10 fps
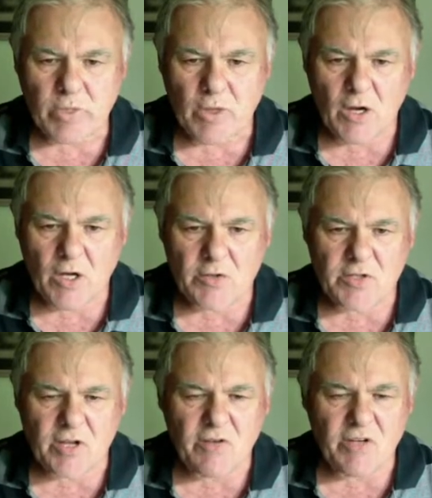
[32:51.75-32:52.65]
I
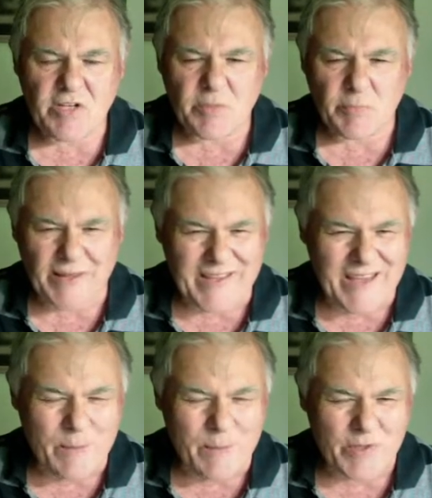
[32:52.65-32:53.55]
don't need to play
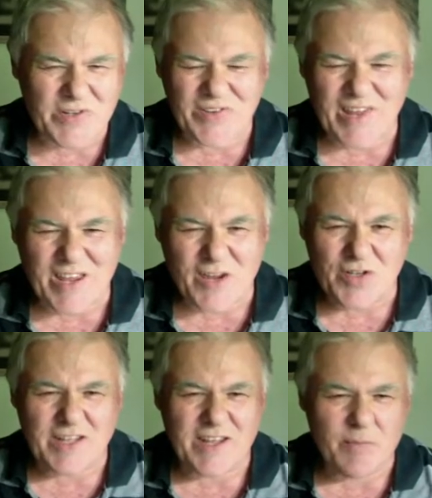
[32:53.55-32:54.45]
gambits because they usually
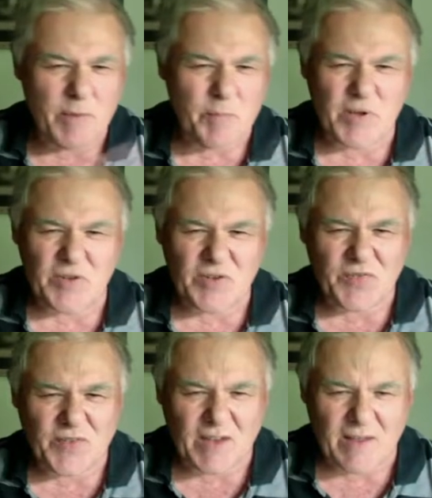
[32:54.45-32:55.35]
give me pieces
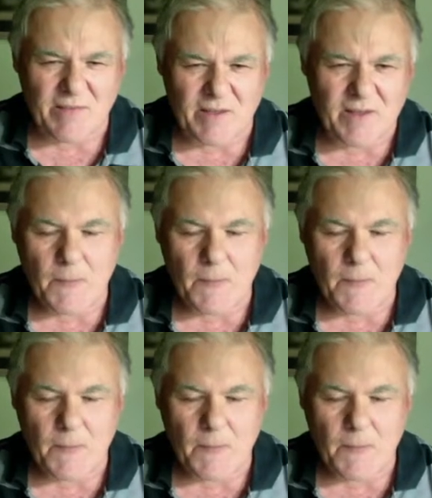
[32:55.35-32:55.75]
for nothing.